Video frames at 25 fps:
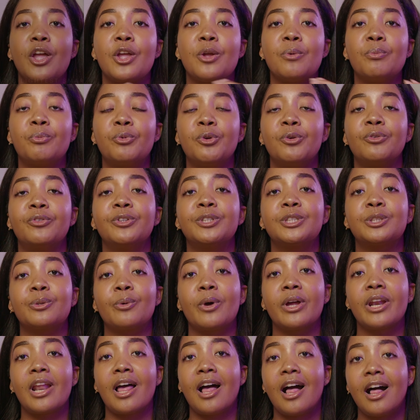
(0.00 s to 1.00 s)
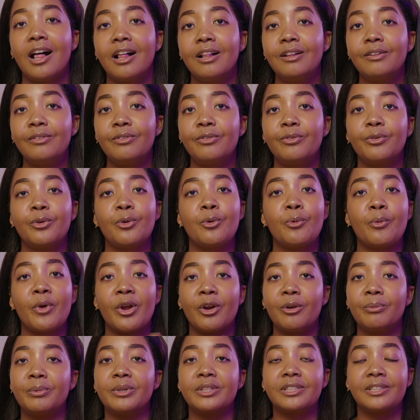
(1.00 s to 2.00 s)
improving one's health through
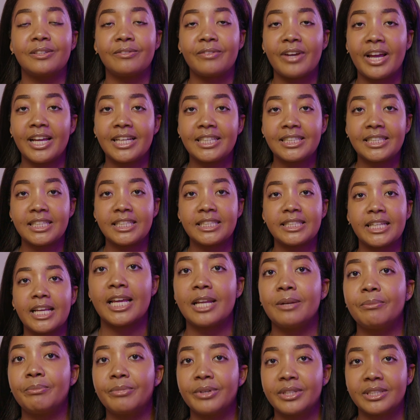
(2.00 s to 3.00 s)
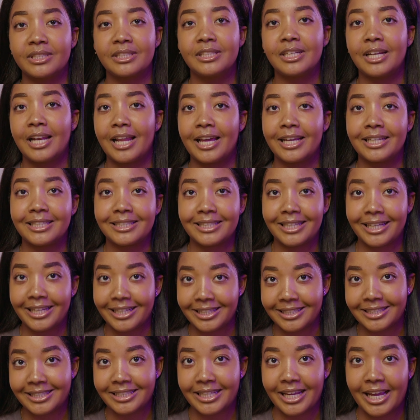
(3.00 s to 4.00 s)
wearable devices and personalized
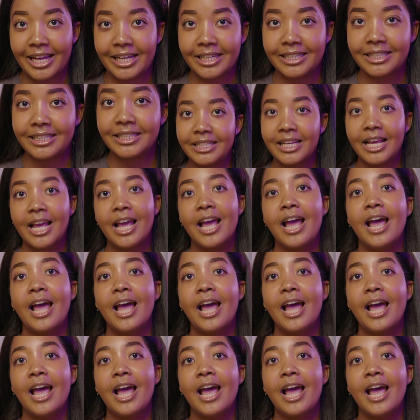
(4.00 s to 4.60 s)
insights.